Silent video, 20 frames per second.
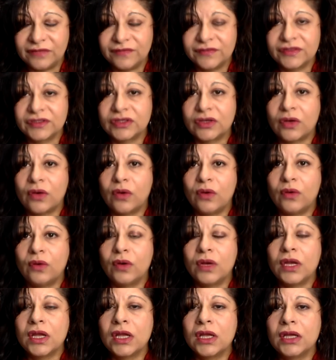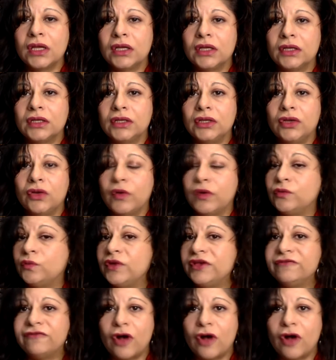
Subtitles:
So and we've